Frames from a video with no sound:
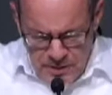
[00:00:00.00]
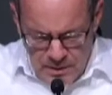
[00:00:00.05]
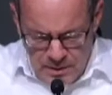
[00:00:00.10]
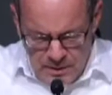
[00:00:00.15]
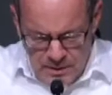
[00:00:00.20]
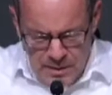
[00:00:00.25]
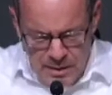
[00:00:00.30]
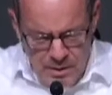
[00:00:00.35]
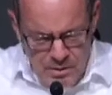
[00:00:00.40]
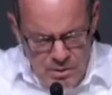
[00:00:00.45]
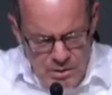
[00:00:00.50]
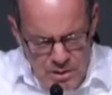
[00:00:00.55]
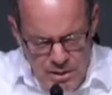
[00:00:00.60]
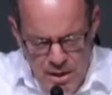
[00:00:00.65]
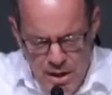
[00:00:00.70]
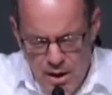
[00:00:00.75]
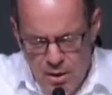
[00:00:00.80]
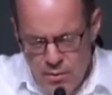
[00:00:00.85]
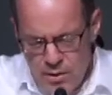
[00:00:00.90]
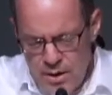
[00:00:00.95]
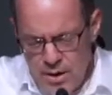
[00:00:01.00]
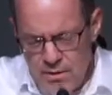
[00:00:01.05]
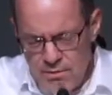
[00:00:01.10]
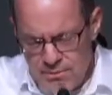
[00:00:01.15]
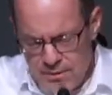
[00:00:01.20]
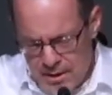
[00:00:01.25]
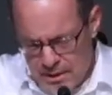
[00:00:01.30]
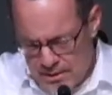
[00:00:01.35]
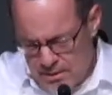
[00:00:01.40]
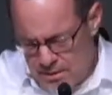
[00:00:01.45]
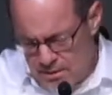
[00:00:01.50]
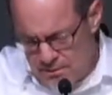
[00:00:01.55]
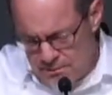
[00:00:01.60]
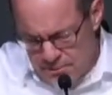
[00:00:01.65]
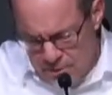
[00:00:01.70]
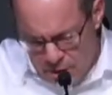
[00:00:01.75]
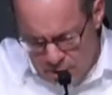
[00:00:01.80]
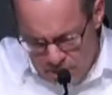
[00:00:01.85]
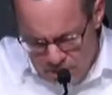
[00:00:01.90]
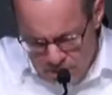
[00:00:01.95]
Let us see how ineffective
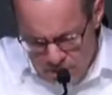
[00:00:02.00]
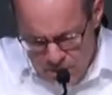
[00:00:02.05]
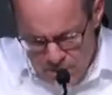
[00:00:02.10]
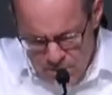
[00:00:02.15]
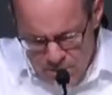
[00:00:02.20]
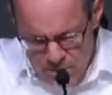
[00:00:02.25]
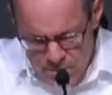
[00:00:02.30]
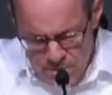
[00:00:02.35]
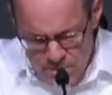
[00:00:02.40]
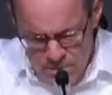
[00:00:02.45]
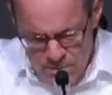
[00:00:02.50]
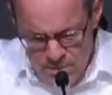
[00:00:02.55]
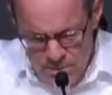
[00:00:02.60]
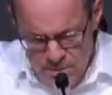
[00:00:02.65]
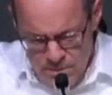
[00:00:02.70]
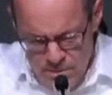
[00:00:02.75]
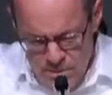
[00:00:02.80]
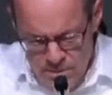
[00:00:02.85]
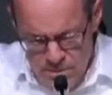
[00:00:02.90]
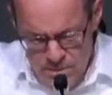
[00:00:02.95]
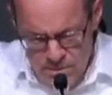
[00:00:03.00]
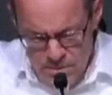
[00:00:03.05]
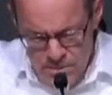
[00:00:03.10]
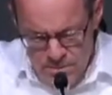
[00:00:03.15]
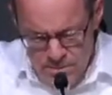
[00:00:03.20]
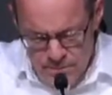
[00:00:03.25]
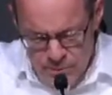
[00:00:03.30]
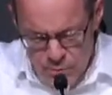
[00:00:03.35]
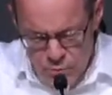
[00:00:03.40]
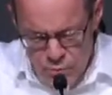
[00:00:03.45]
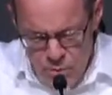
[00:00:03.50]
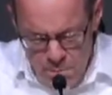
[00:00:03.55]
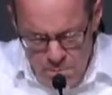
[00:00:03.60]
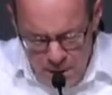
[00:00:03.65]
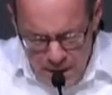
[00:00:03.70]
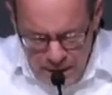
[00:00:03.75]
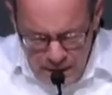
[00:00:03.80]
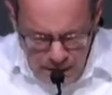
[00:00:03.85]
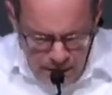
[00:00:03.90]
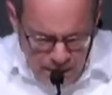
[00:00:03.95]
our
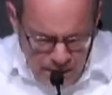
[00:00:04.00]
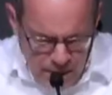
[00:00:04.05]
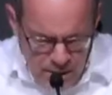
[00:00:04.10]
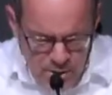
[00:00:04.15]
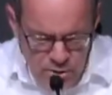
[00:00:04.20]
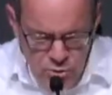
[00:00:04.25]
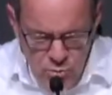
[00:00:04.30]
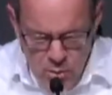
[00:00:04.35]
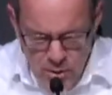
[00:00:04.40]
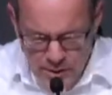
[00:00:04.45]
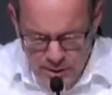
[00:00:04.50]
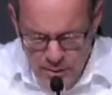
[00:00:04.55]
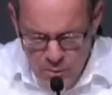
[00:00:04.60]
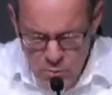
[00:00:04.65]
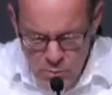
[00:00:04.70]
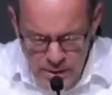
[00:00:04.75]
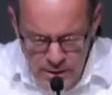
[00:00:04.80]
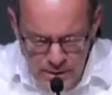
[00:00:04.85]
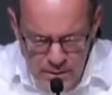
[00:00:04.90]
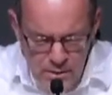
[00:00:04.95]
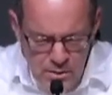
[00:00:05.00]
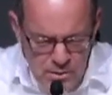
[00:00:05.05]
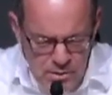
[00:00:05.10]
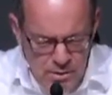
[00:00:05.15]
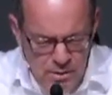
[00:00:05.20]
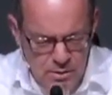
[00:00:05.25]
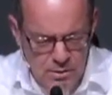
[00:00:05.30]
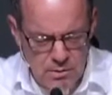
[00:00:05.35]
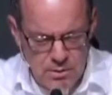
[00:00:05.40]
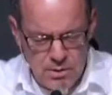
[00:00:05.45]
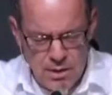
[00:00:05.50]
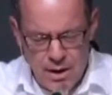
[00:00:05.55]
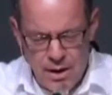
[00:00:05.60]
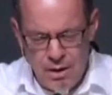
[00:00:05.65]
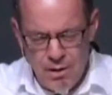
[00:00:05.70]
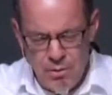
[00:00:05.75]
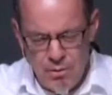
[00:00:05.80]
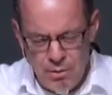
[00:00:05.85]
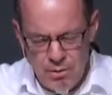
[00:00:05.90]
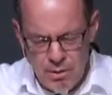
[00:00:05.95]
remaining indwelling weakness is,
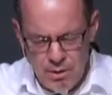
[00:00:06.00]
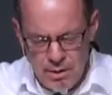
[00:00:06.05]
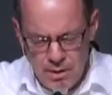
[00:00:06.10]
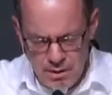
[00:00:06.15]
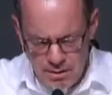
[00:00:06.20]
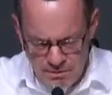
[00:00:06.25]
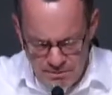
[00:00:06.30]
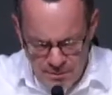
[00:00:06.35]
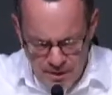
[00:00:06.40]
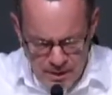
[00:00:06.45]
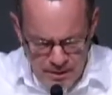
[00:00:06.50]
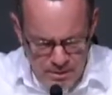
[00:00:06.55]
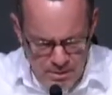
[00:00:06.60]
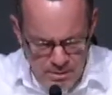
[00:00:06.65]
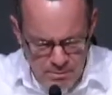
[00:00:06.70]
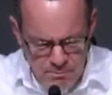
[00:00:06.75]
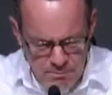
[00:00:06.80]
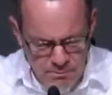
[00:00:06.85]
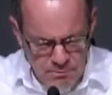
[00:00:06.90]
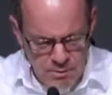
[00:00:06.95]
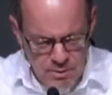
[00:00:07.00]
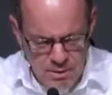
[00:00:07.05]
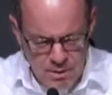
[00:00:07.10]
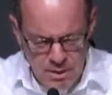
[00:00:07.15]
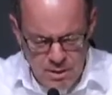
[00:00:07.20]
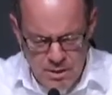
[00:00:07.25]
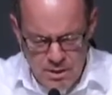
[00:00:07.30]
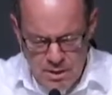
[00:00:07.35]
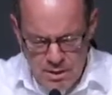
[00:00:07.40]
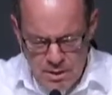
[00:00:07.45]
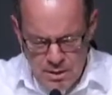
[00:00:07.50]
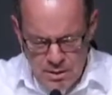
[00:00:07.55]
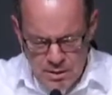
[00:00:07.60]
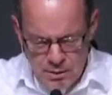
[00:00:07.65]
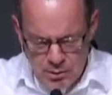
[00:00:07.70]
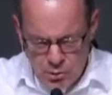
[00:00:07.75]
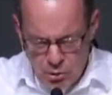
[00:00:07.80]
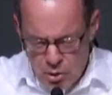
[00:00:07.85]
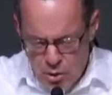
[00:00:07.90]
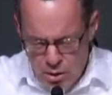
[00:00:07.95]
how ineffective
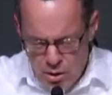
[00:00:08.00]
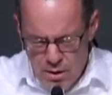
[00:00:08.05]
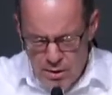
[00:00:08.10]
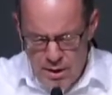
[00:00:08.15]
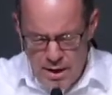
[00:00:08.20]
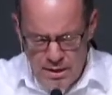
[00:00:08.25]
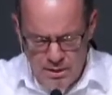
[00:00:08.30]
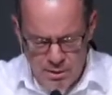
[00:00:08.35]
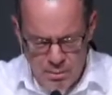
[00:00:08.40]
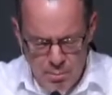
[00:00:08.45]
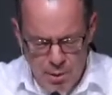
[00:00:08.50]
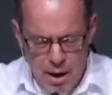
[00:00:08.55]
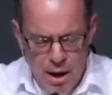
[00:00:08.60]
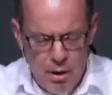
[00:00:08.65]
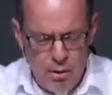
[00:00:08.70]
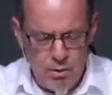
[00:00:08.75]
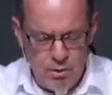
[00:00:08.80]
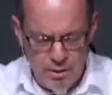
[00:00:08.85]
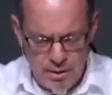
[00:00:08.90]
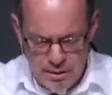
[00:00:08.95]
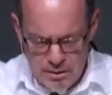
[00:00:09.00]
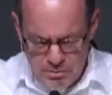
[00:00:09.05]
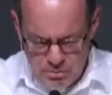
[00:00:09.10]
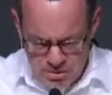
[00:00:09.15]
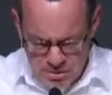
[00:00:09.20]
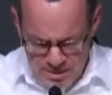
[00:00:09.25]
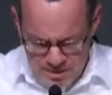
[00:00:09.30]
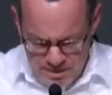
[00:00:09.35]
law as a power is,